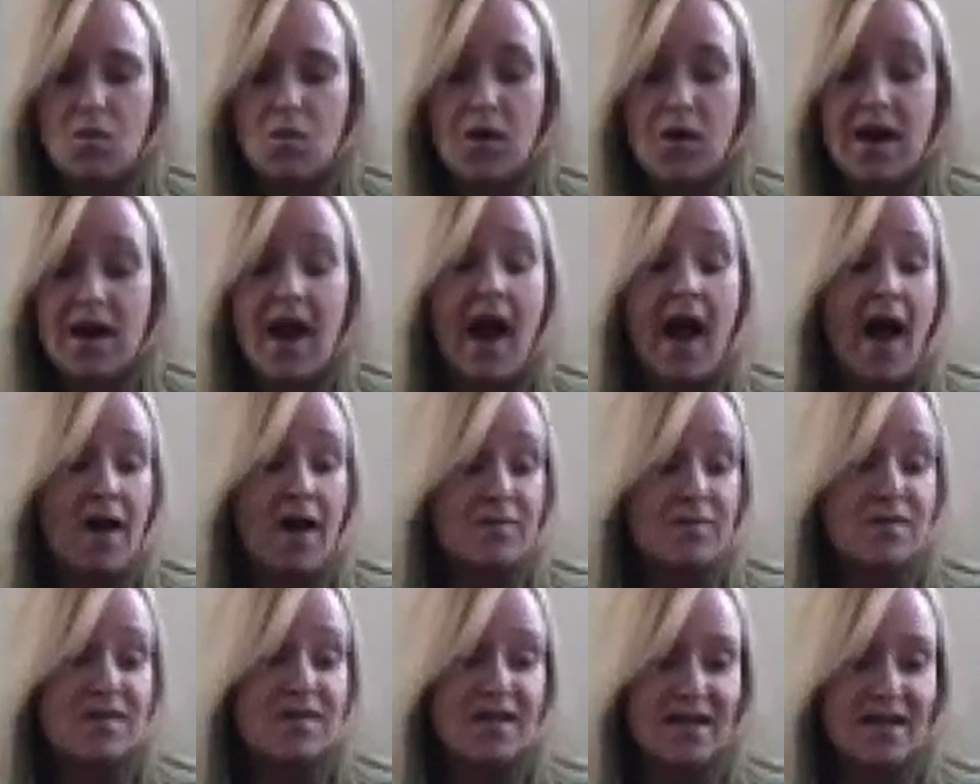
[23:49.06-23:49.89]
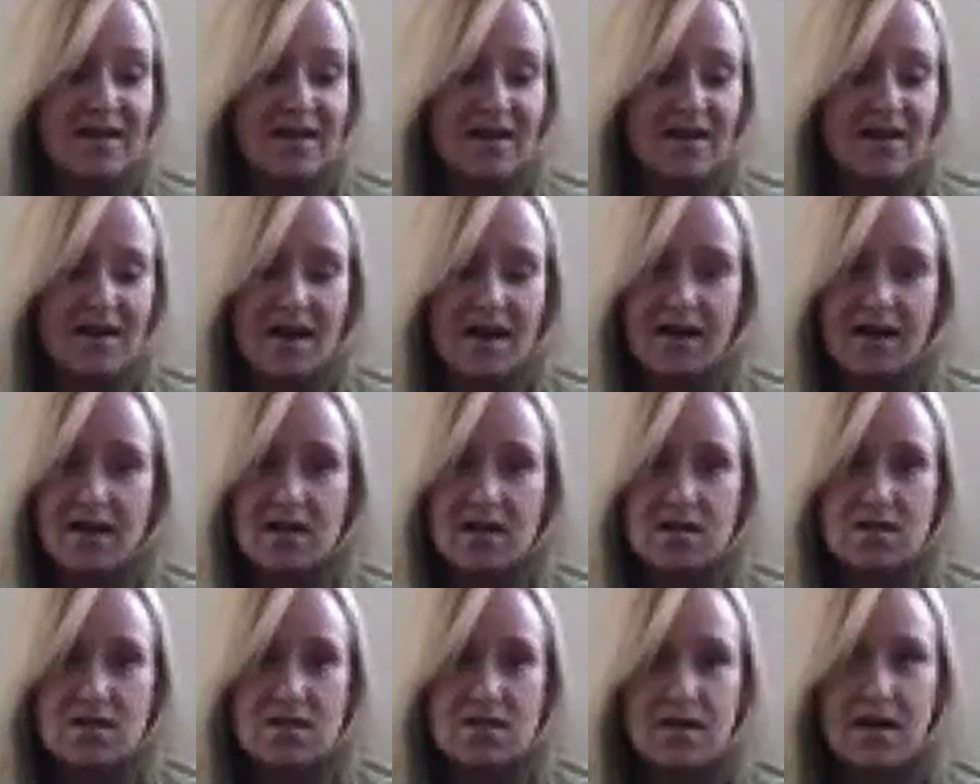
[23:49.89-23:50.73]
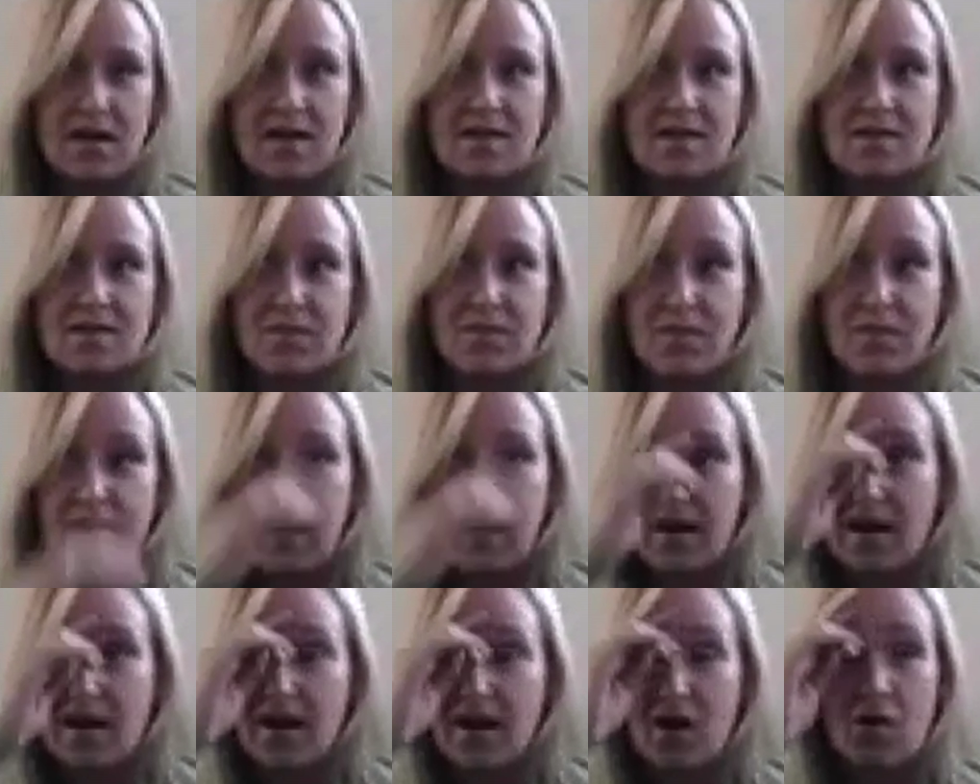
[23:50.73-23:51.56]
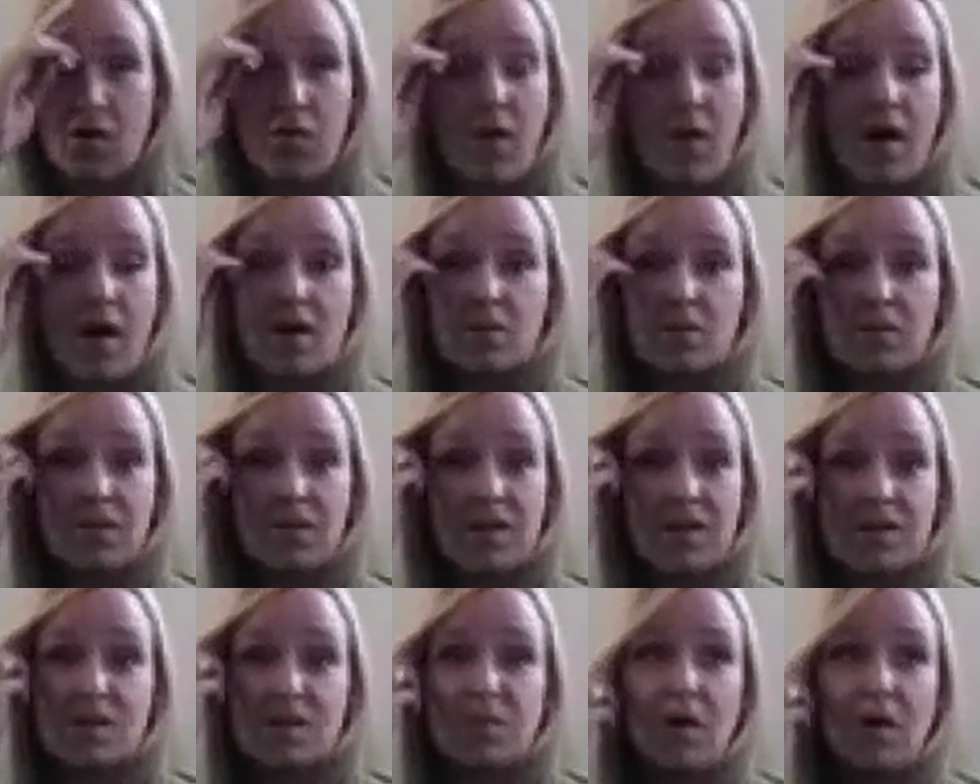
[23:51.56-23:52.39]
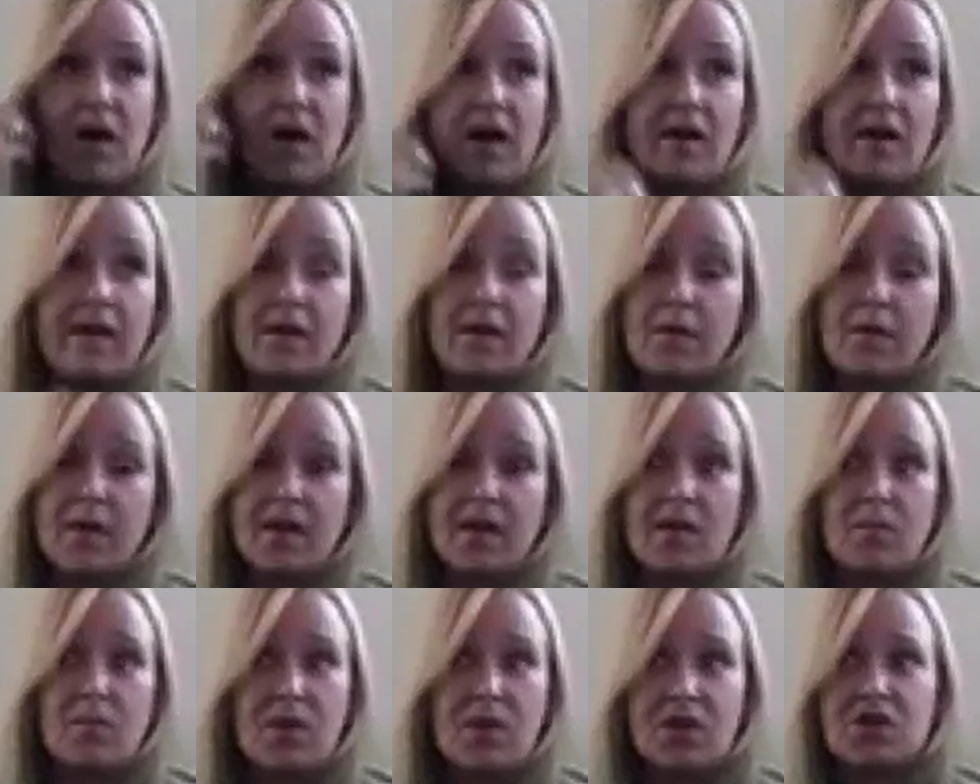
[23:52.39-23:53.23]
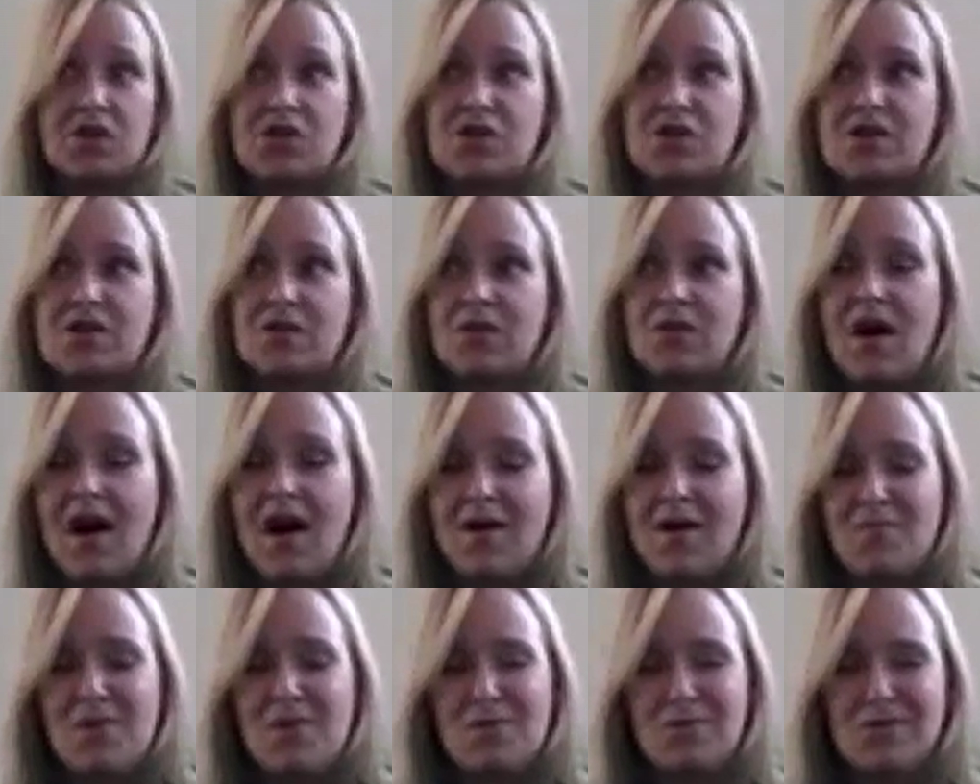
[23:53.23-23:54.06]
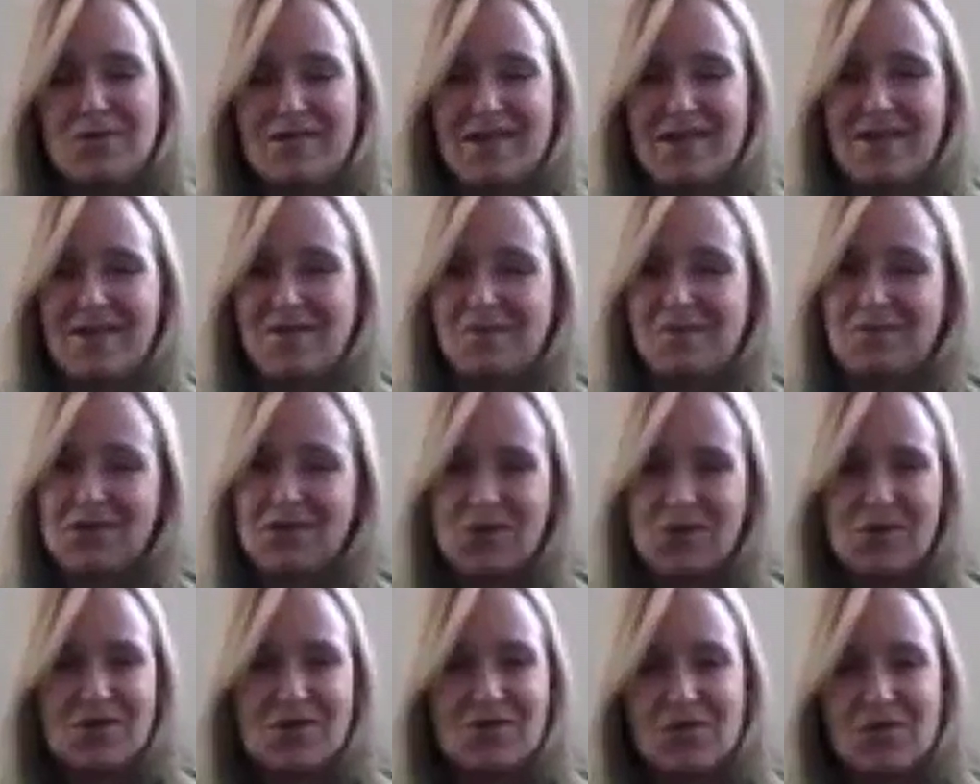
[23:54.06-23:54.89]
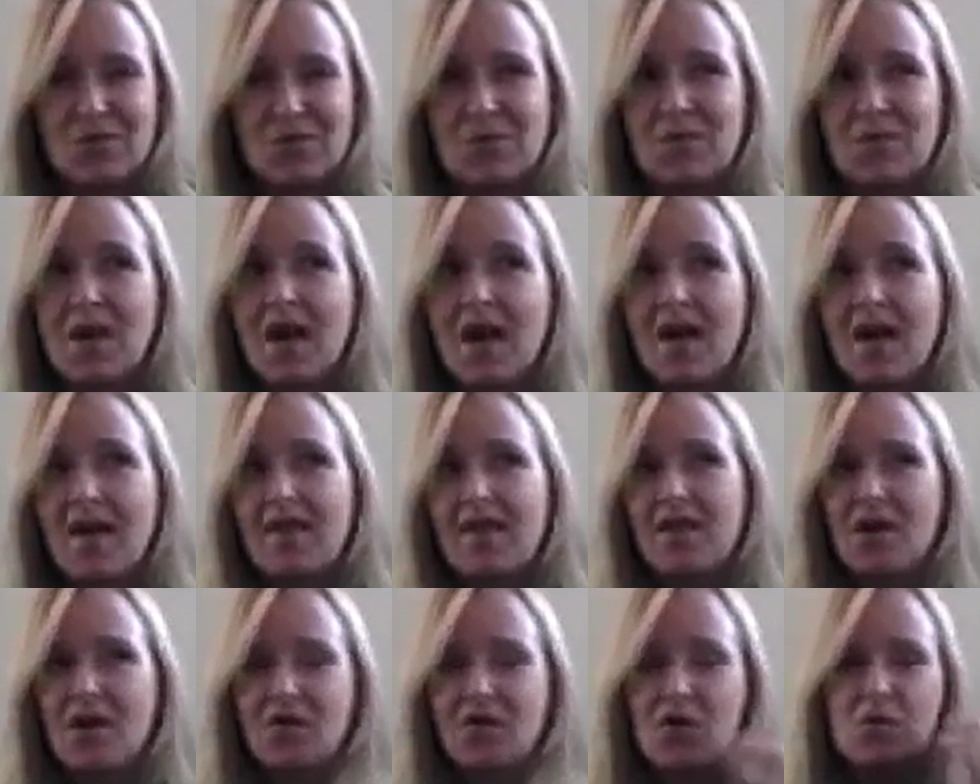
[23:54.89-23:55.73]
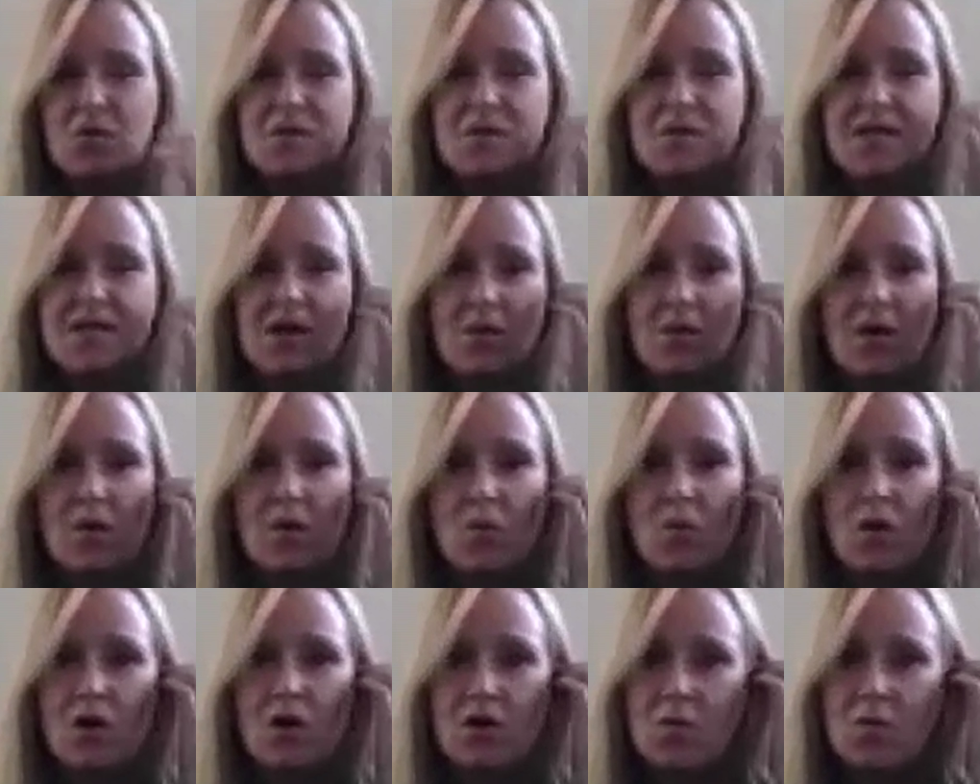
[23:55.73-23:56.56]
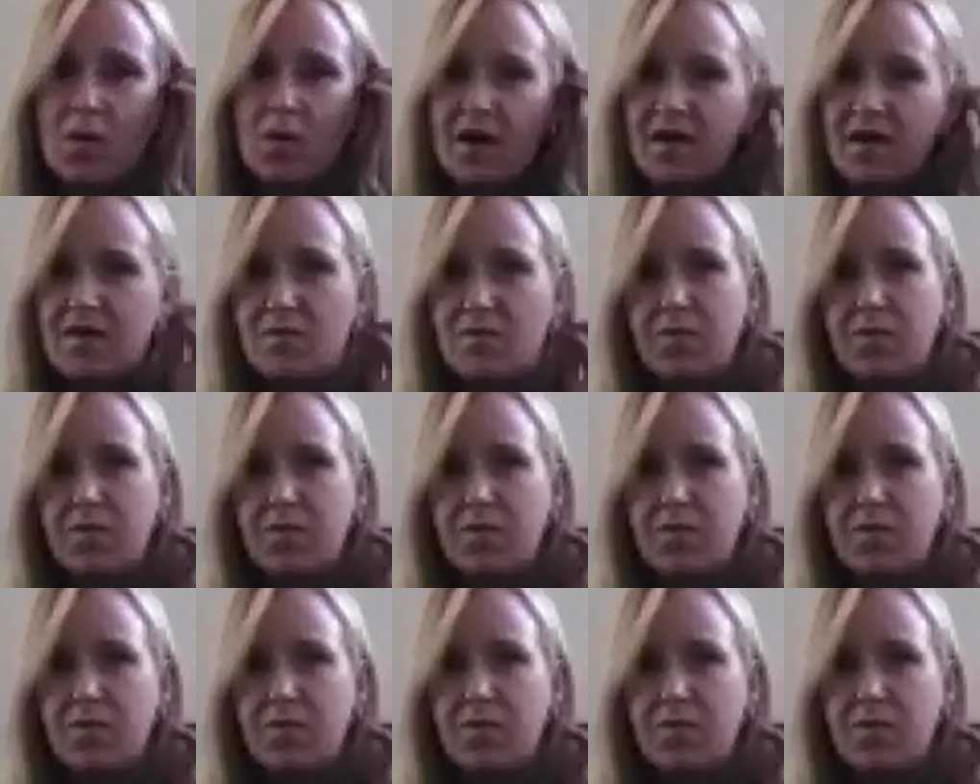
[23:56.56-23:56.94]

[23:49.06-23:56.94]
We have seen it, and it's incredibly inspiring. We get pictures a lot. People send them to us from the groups that we work with.